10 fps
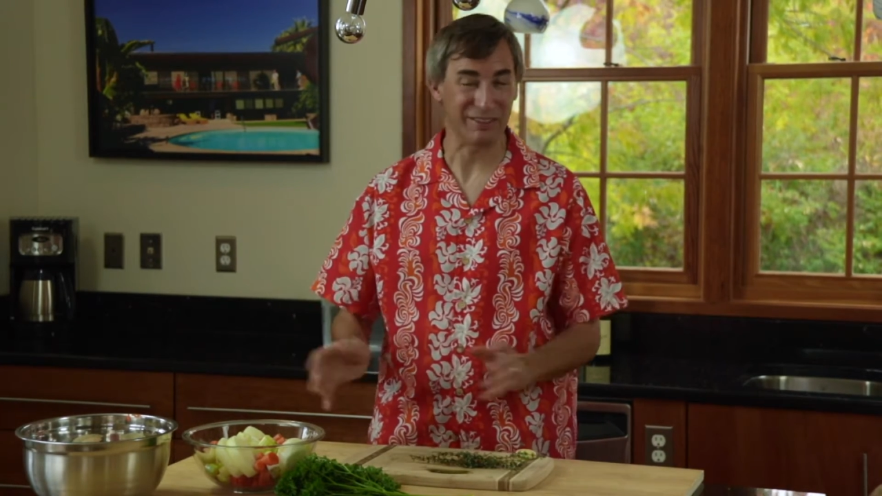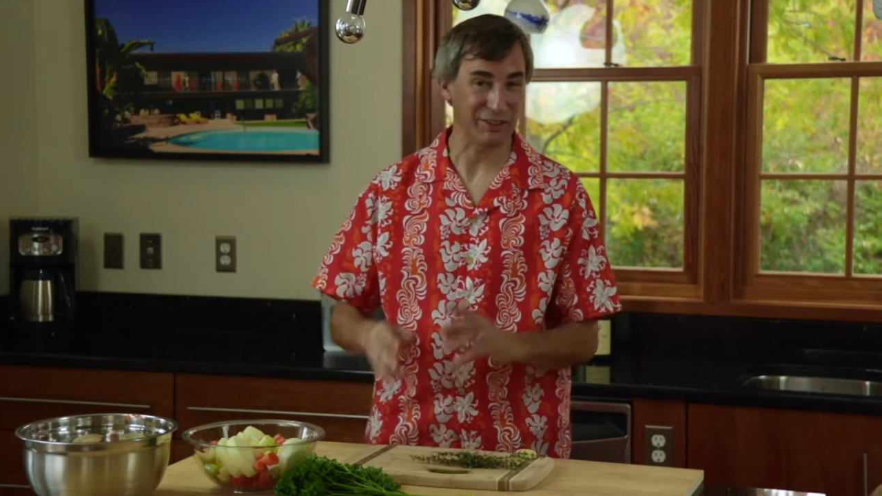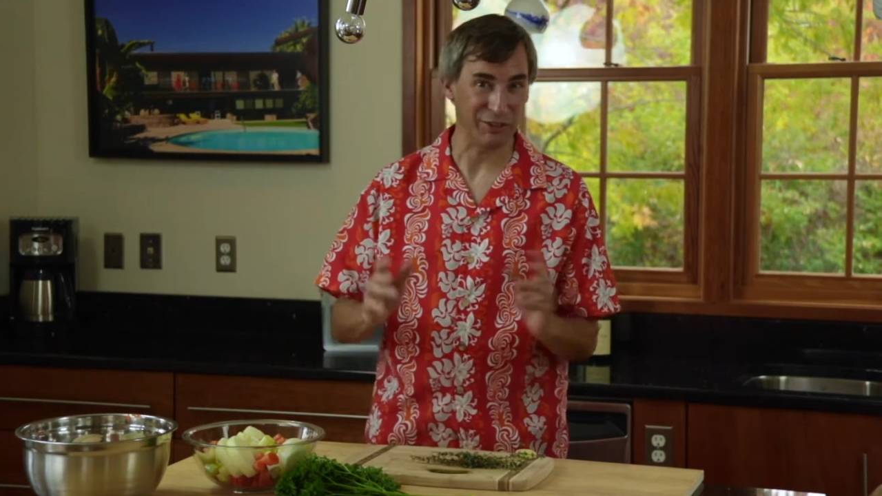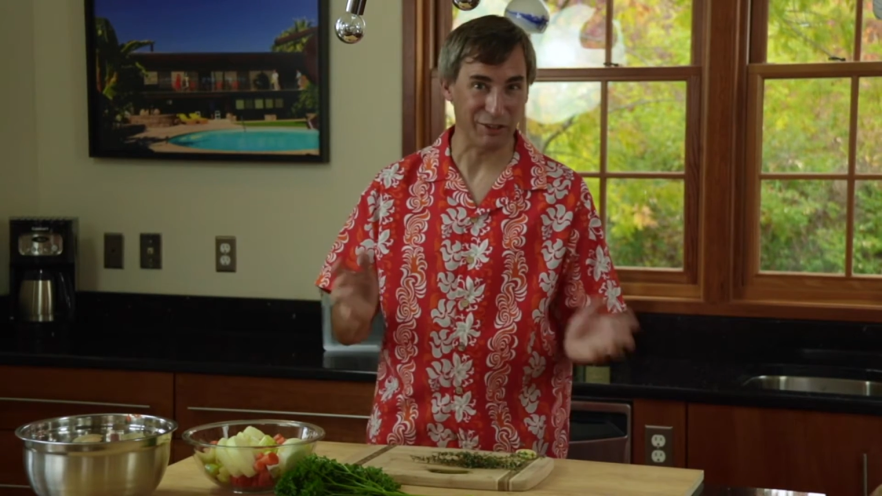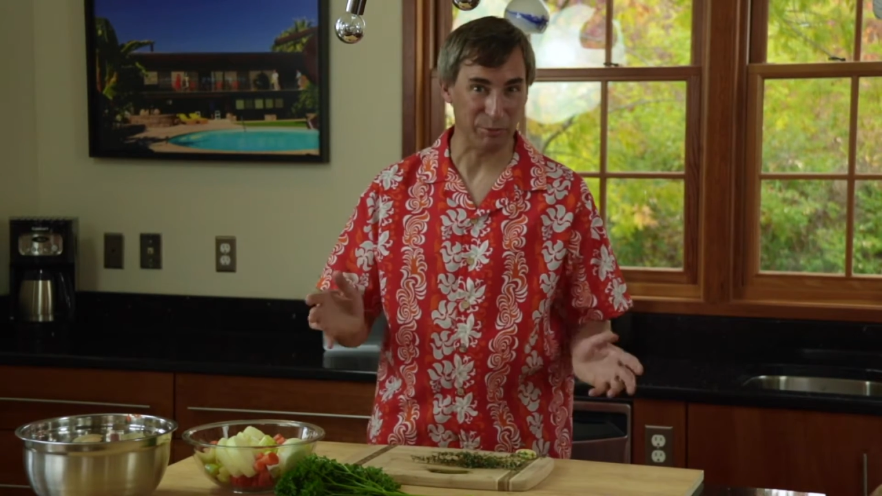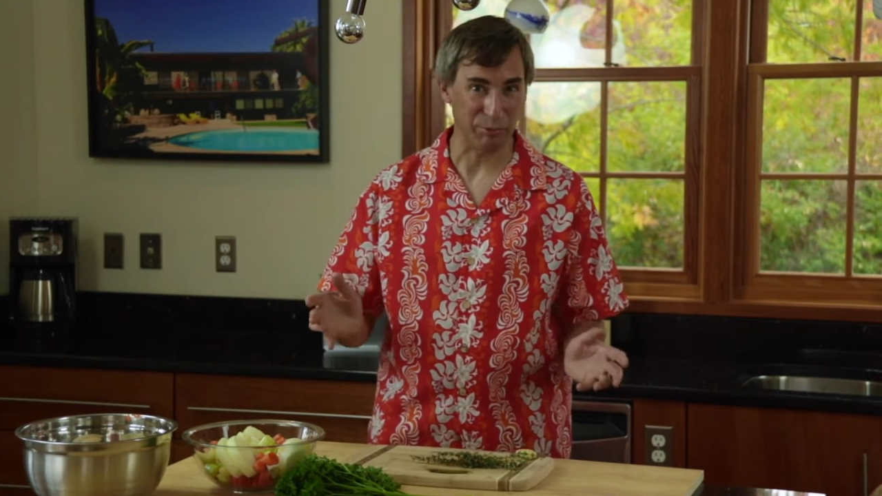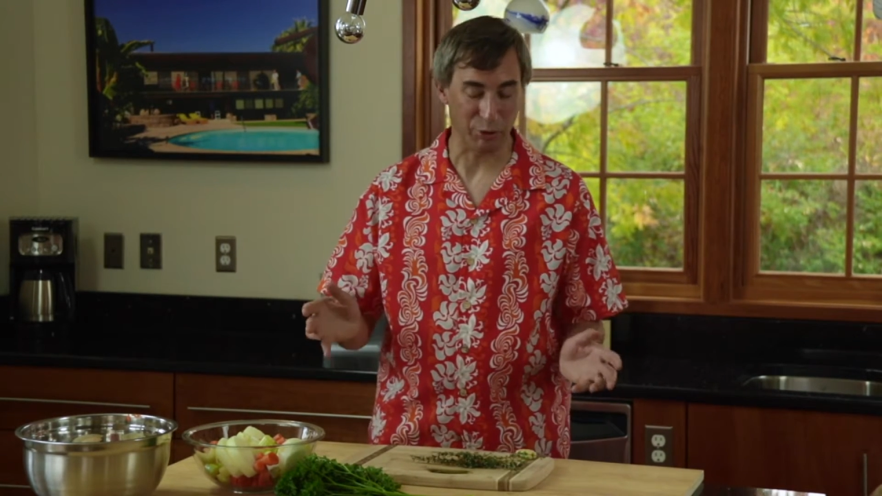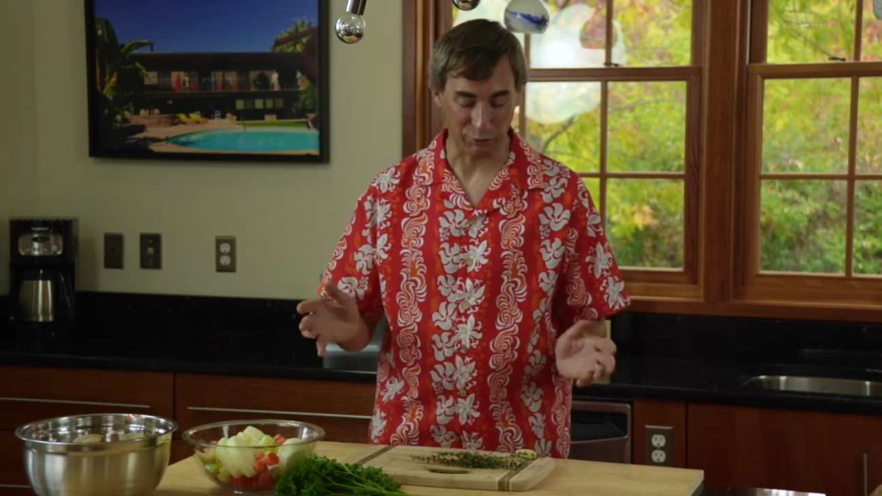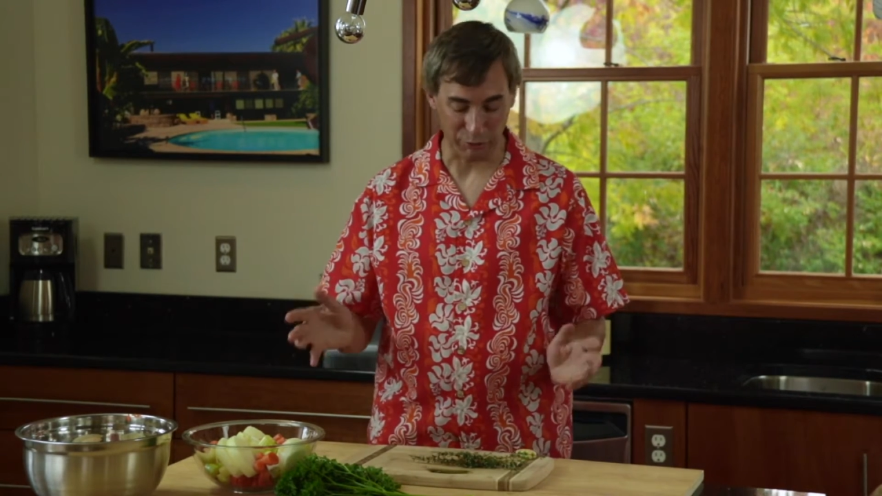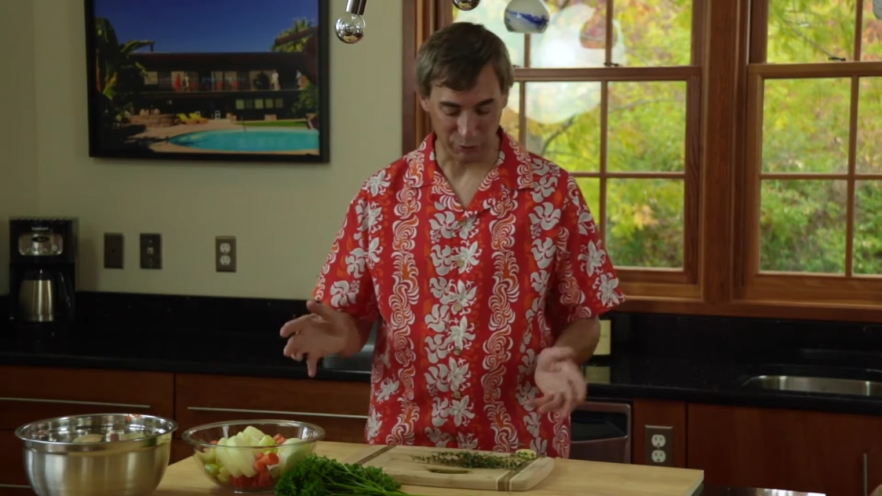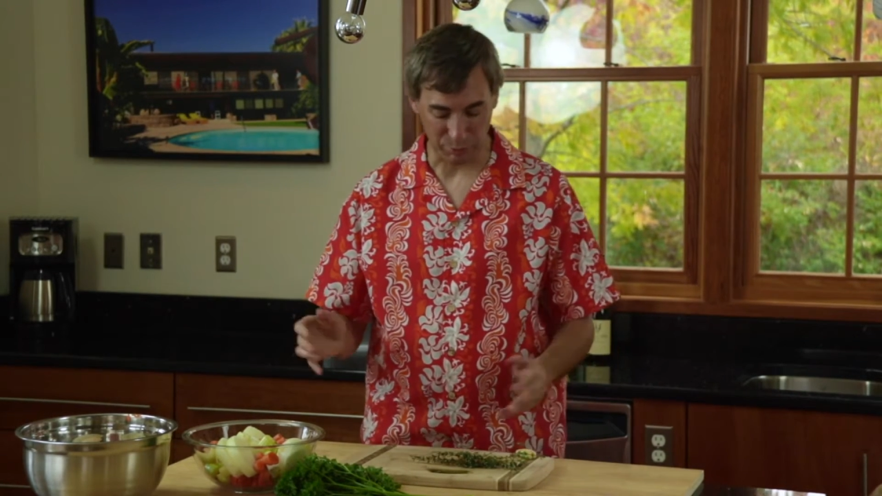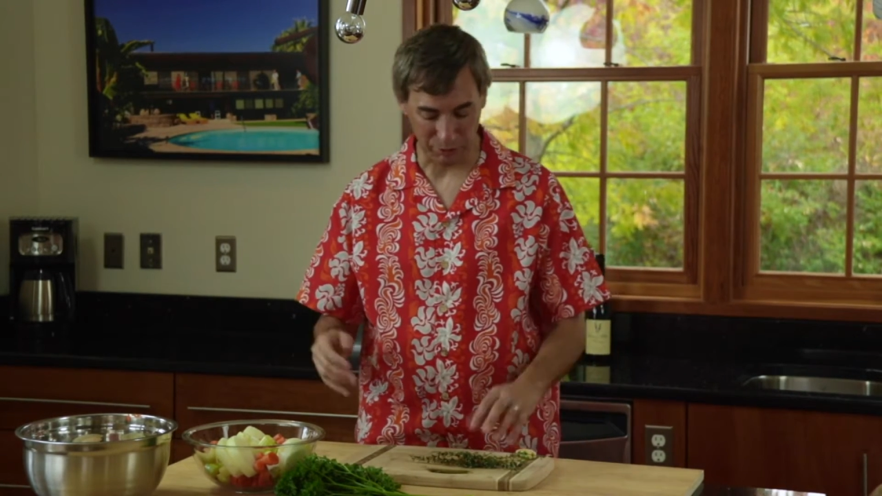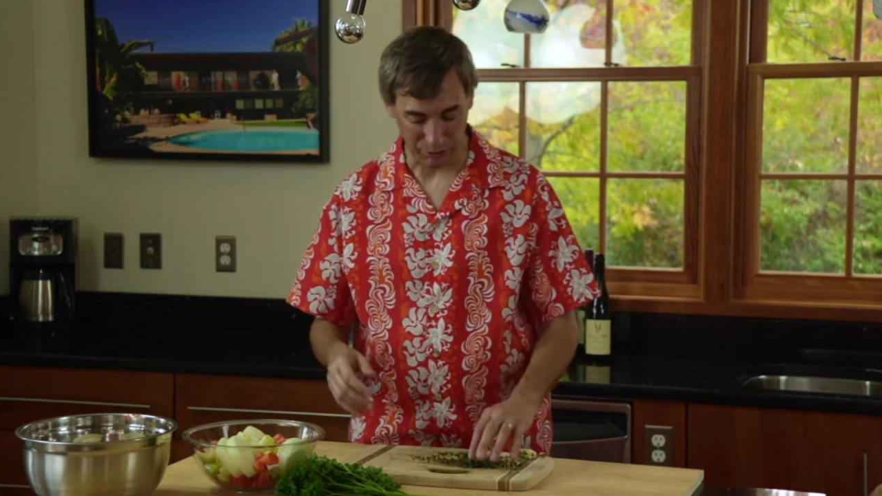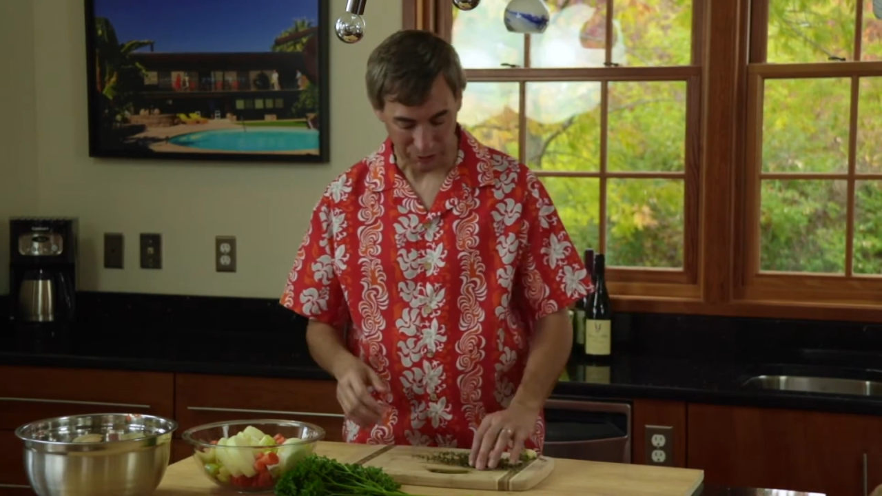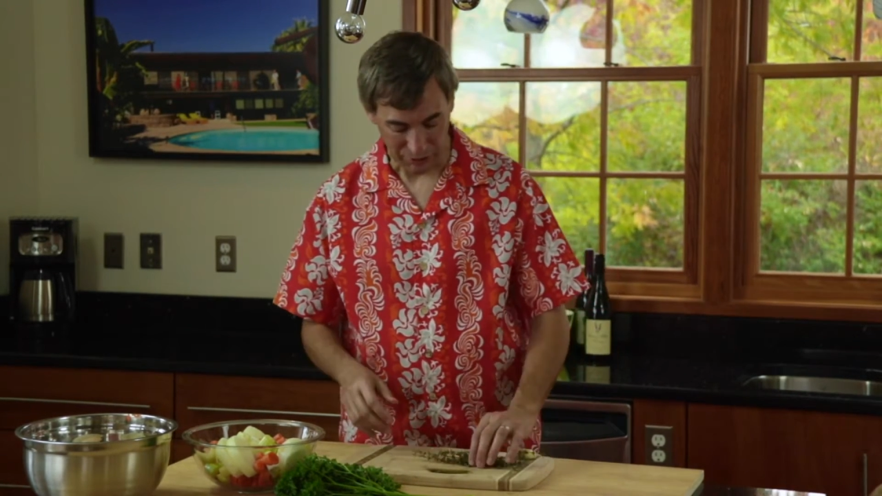It doesn't have to be perfect,
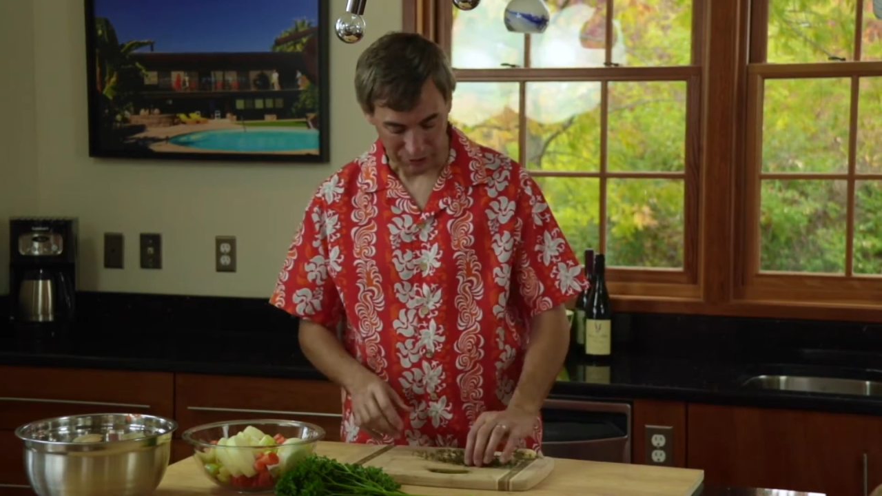but